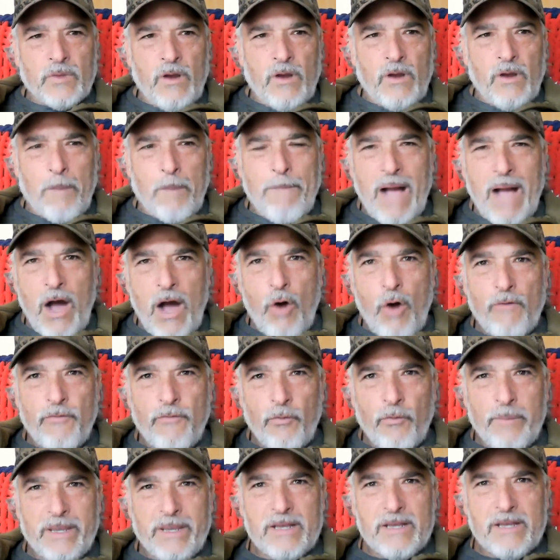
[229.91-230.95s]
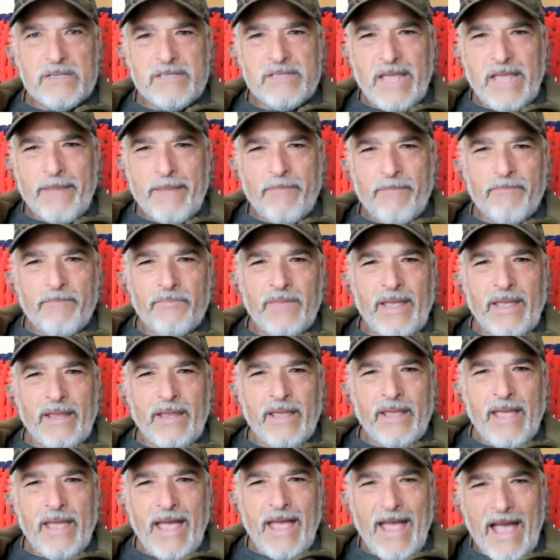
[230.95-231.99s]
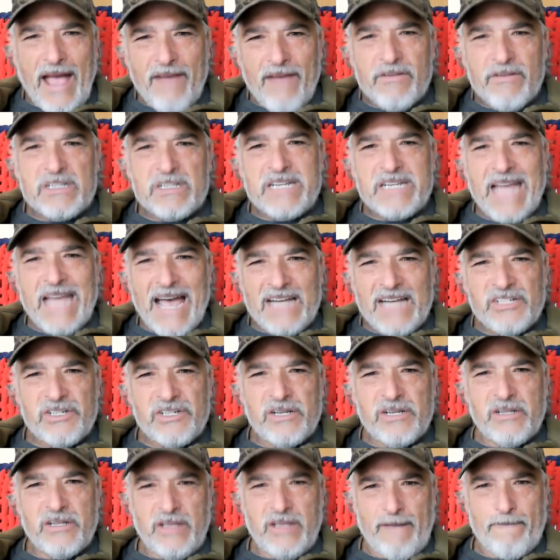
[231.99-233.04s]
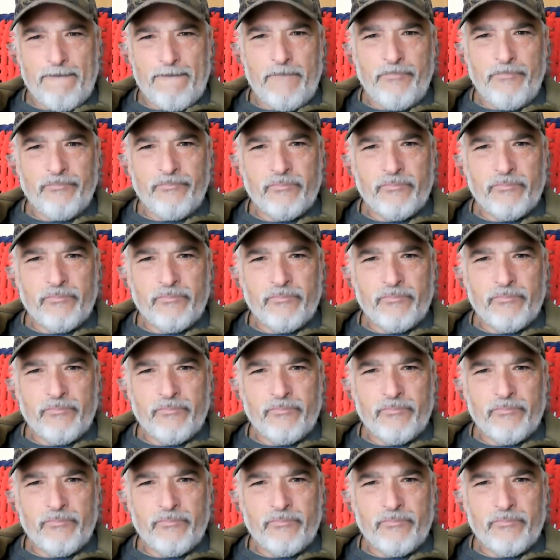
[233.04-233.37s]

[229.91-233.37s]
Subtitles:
are powerful because they have attached to them